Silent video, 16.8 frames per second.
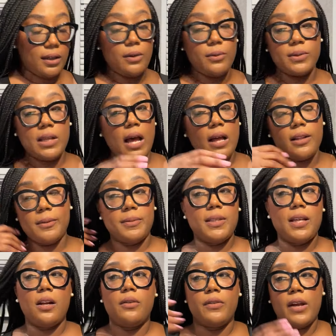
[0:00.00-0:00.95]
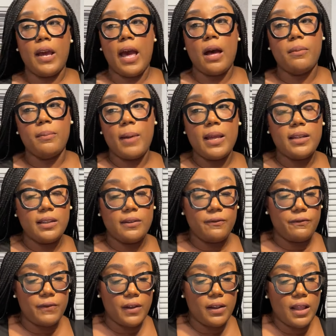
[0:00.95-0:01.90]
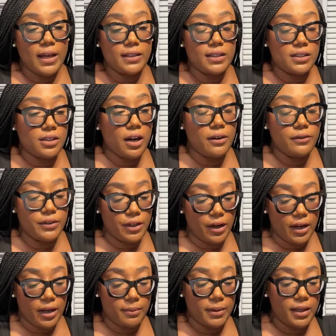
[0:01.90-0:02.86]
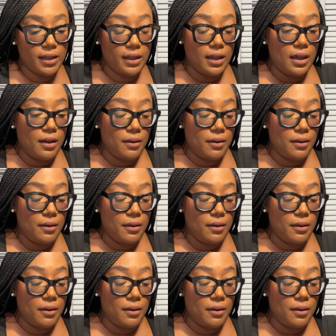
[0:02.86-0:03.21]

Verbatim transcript: he was all upset over an album I didn't feel like deserved a Grammy.